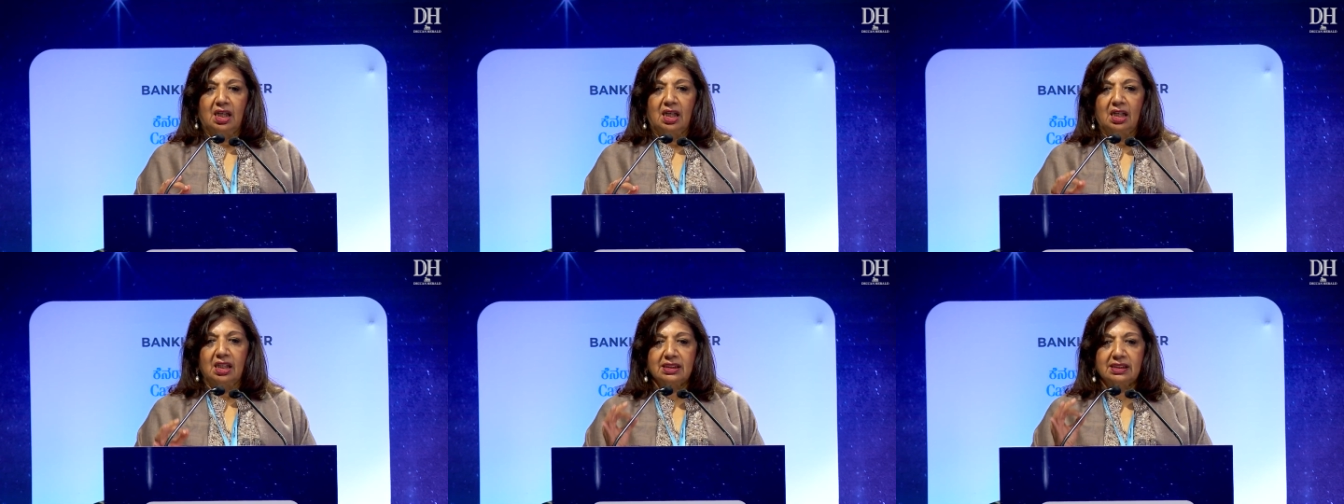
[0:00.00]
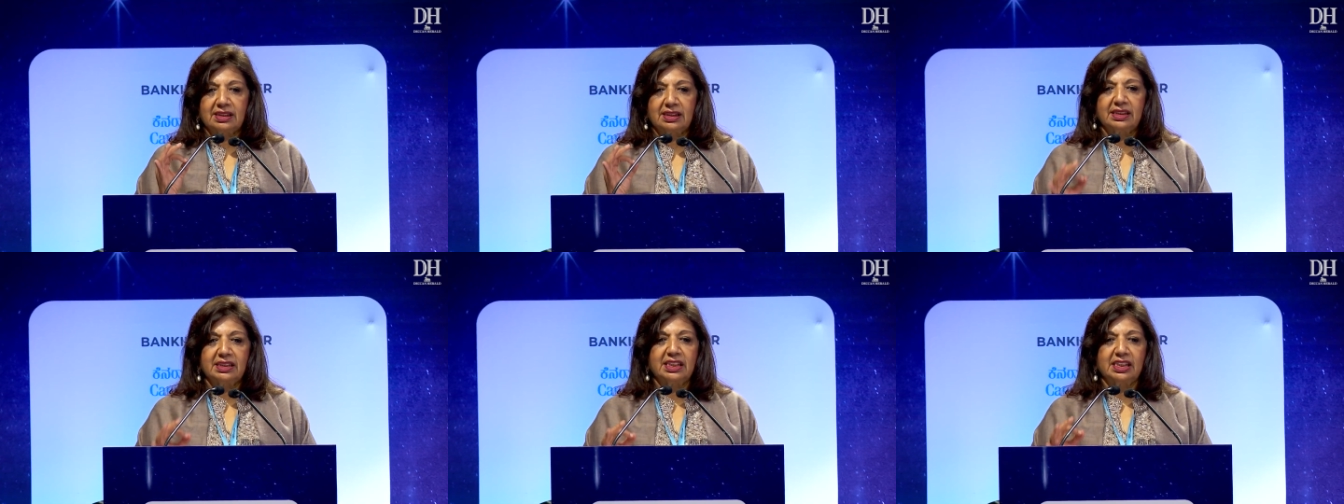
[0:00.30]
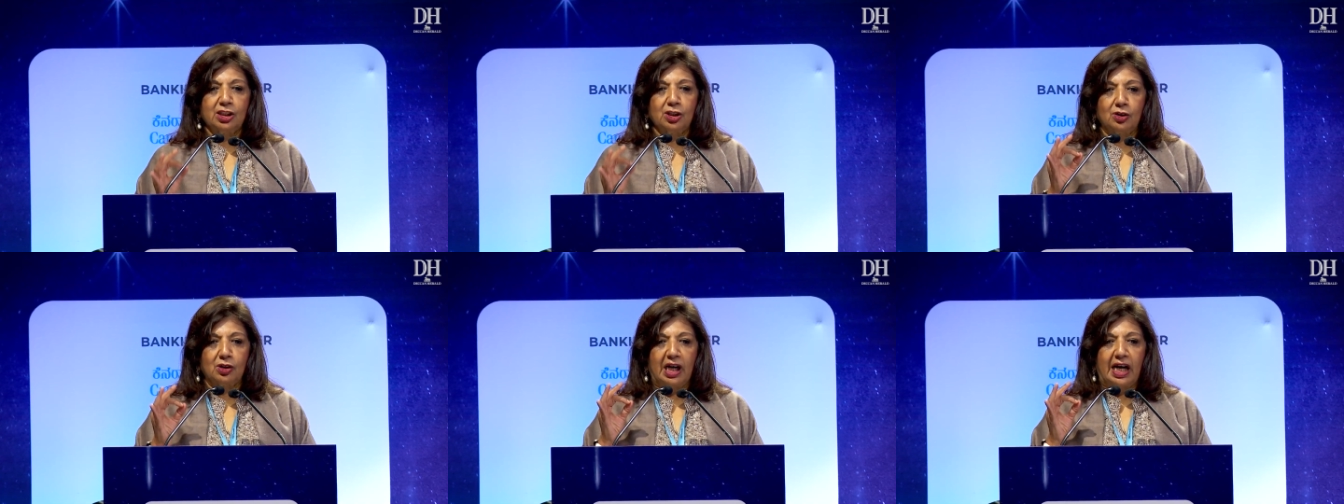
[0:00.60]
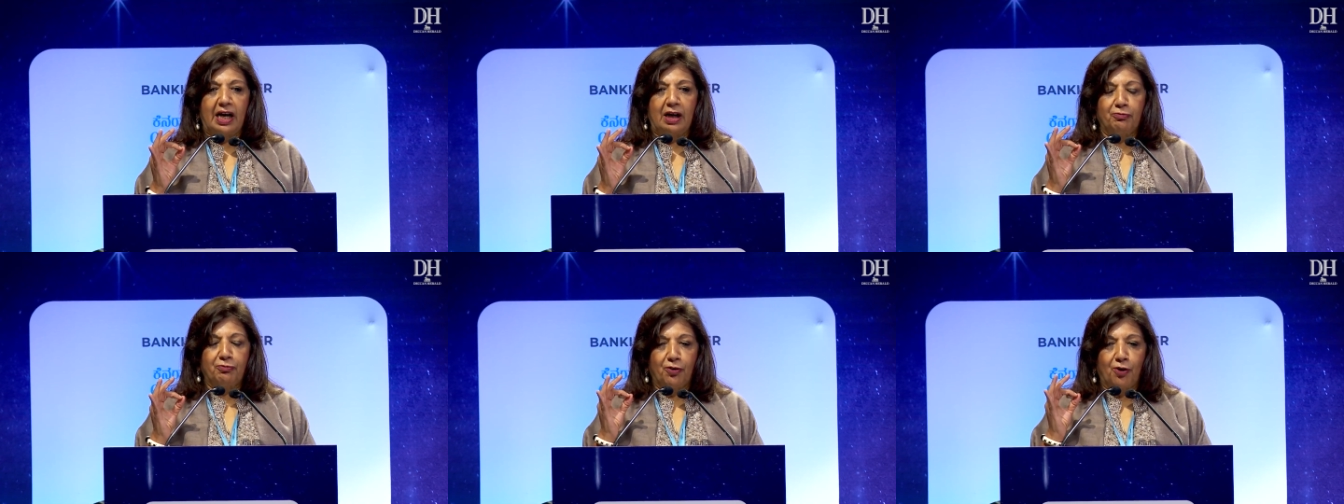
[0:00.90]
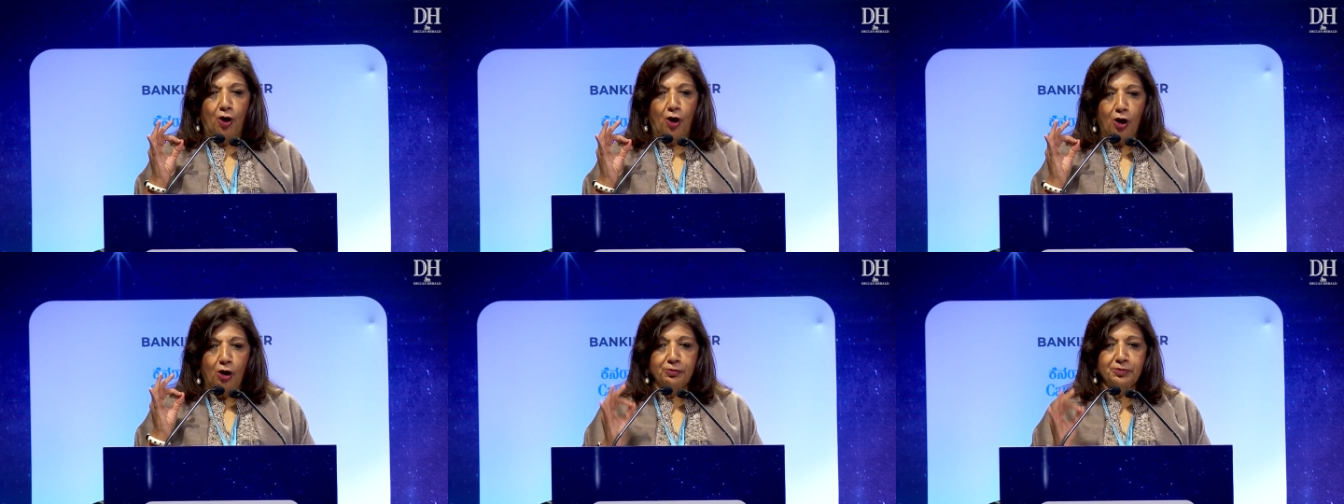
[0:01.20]
a city
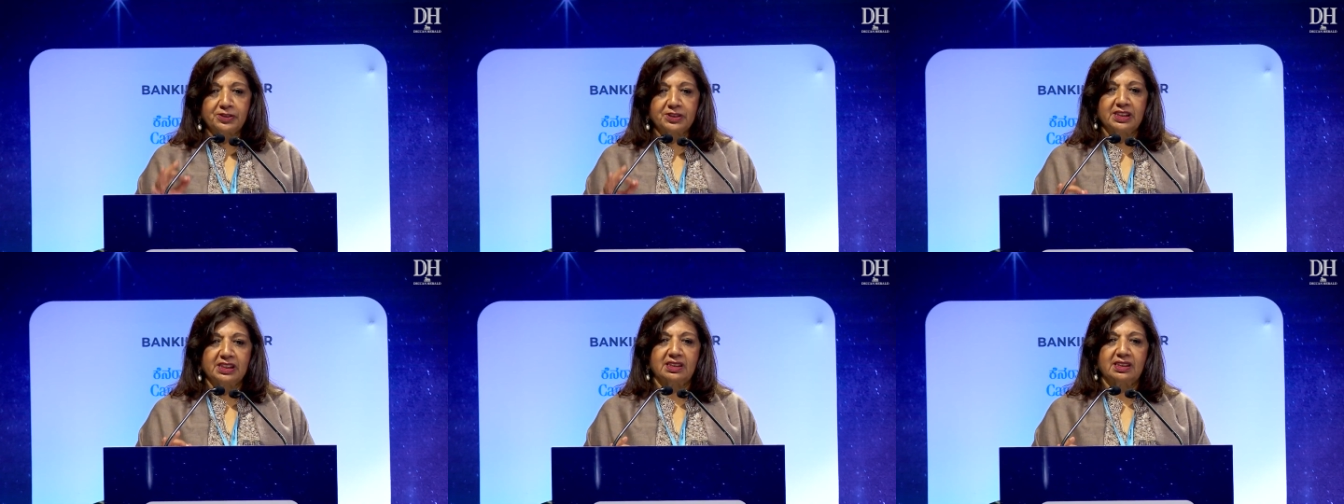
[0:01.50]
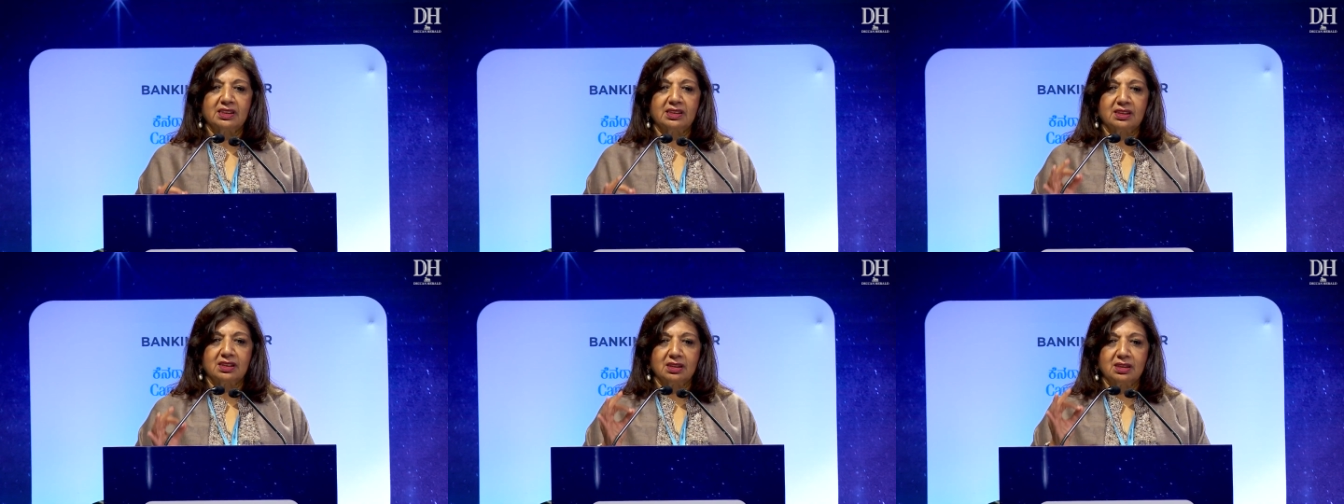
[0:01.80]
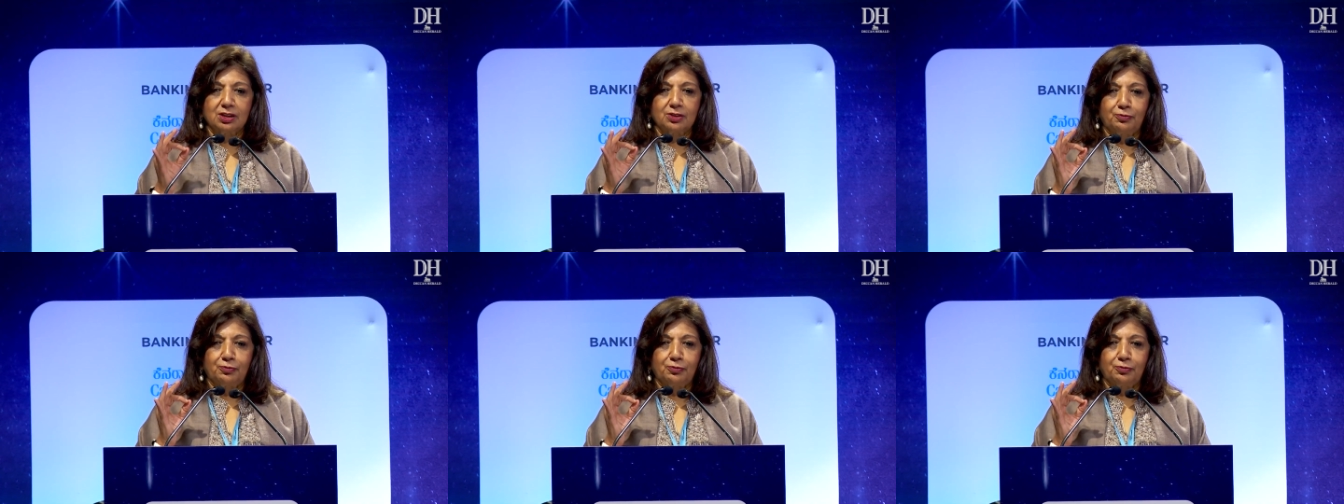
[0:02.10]
of citizens,